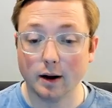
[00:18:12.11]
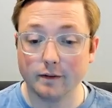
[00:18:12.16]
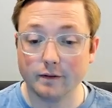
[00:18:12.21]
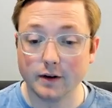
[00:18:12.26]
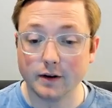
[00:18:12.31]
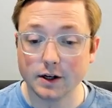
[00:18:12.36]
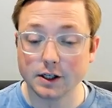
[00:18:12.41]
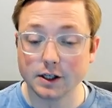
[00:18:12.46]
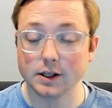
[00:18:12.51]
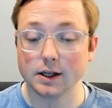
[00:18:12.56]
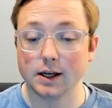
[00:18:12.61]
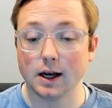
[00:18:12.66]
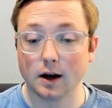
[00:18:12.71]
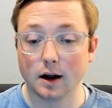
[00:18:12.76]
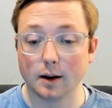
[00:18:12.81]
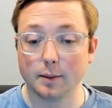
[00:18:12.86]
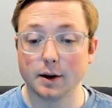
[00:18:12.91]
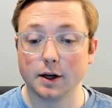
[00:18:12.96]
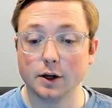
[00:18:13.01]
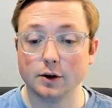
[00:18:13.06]
efficiently a
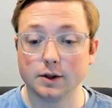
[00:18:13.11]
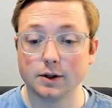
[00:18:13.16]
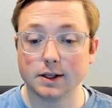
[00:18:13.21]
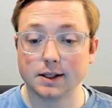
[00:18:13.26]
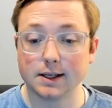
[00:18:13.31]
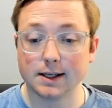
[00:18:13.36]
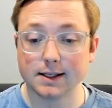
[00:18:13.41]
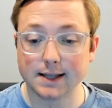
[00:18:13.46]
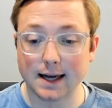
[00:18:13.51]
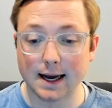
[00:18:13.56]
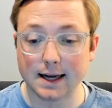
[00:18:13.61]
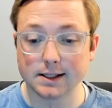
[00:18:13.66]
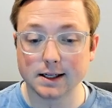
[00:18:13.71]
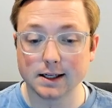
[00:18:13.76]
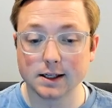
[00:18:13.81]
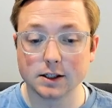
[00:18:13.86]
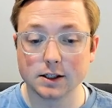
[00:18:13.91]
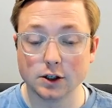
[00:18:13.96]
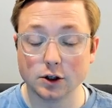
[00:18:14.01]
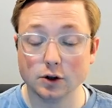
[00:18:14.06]
company uses its
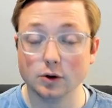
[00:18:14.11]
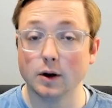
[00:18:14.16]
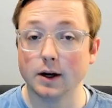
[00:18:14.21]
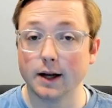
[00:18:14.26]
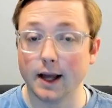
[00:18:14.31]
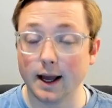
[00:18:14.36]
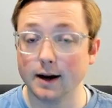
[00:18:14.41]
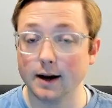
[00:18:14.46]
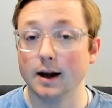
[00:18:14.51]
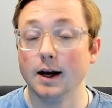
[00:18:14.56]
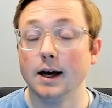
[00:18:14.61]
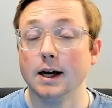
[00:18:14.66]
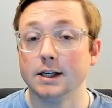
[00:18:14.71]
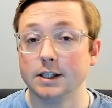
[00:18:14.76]
assets to, again,